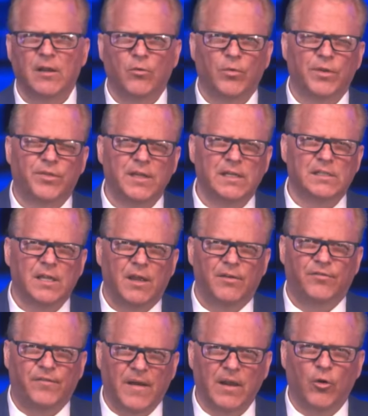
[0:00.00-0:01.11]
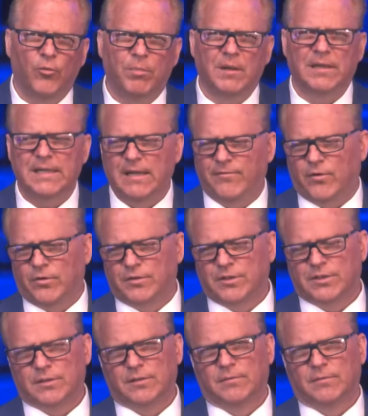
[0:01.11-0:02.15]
with these fellow believers.